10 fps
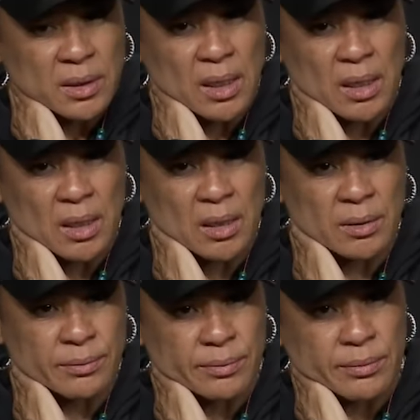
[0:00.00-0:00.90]

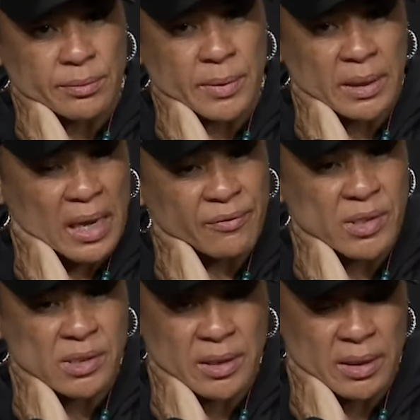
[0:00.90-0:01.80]
And
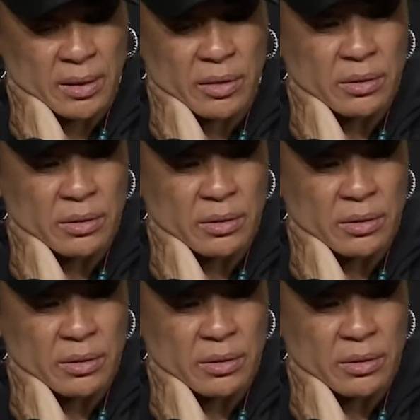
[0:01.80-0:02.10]
obviously